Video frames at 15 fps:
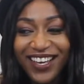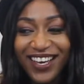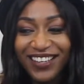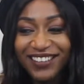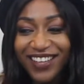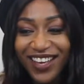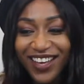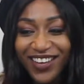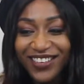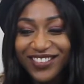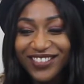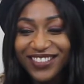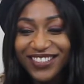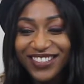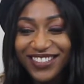I was like,
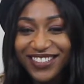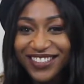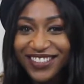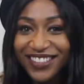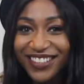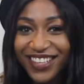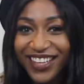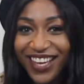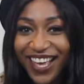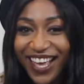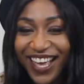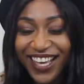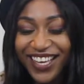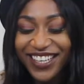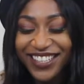oh,
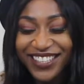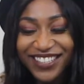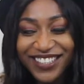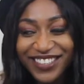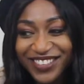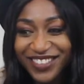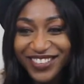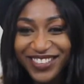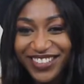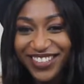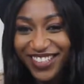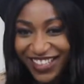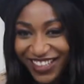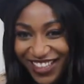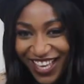okay,
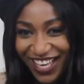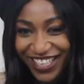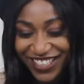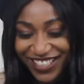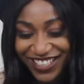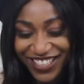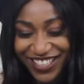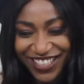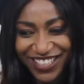thanks.